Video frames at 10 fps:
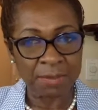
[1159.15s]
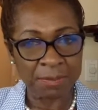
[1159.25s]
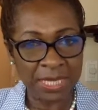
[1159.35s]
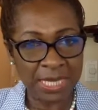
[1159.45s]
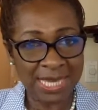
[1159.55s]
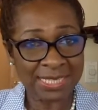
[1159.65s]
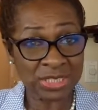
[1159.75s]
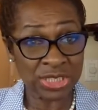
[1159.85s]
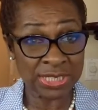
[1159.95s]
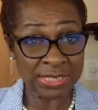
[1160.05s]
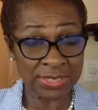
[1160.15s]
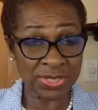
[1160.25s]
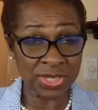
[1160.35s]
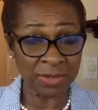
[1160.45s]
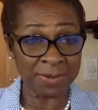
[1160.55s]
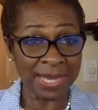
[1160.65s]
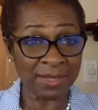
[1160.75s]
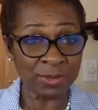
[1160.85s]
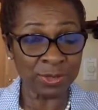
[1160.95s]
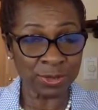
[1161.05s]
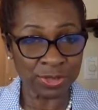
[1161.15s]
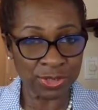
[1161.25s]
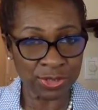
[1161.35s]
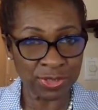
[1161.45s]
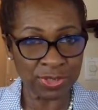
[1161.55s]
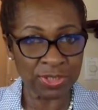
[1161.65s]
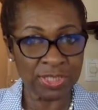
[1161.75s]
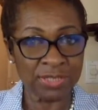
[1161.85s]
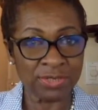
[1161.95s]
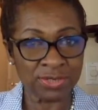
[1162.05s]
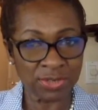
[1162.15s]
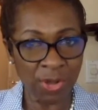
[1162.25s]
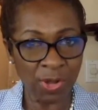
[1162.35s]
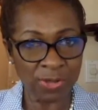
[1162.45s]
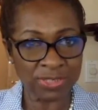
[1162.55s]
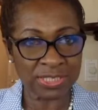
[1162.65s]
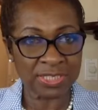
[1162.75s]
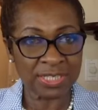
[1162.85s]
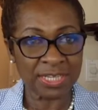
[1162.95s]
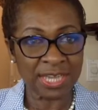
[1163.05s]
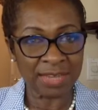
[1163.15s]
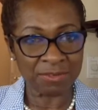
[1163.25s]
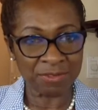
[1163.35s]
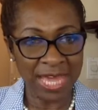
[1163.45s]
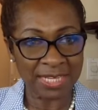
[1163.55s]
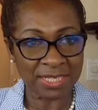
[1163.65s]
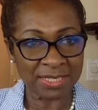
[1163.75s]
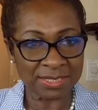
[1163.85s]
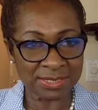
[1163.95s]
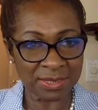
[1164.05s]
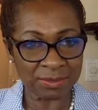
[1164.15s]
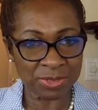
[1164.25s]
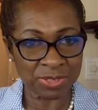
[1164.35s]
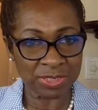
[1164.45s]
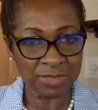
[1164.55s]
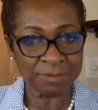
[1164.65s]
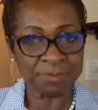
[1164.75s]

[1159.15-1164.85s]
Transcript: be conscientious about your sugar, salt, and fat consumption.